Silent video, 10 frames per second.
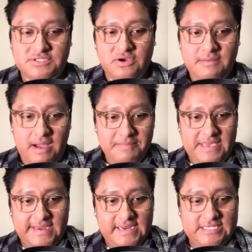So I'm
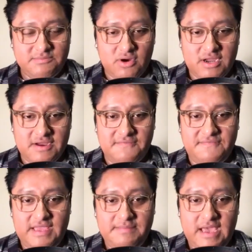curious more on your
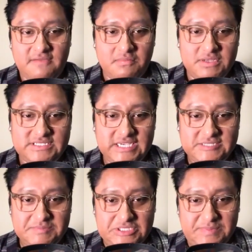feedback from a
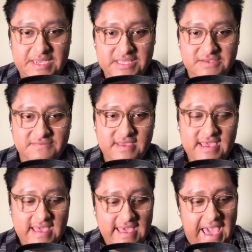sales perspective.
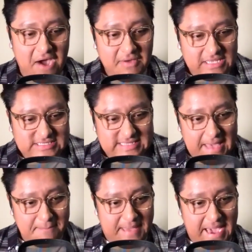How has
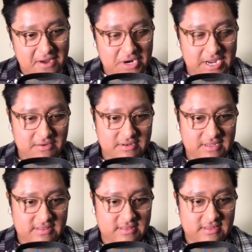that background
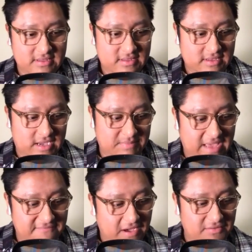and
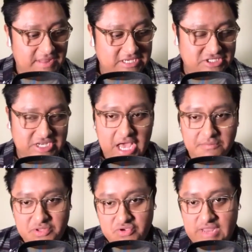that foundation
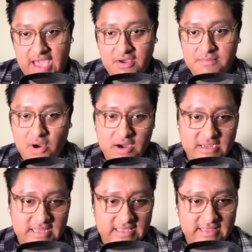helped you now in
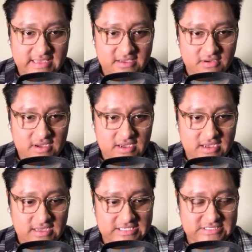marketing? Like,
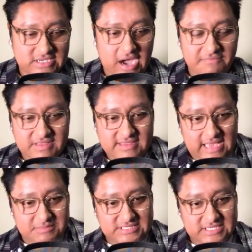because
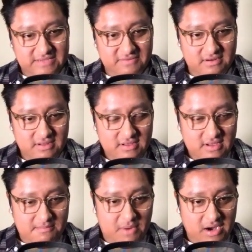oftentimes I see different
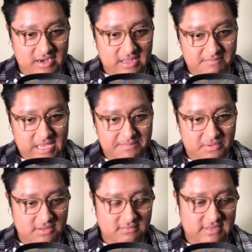marketing
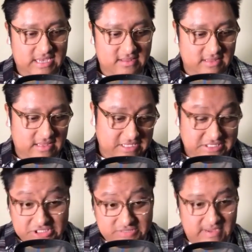people, and
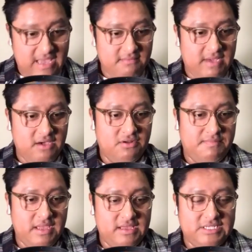this is just my own
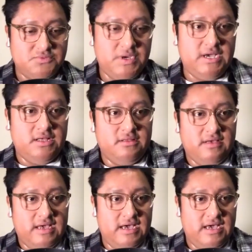opinion as well.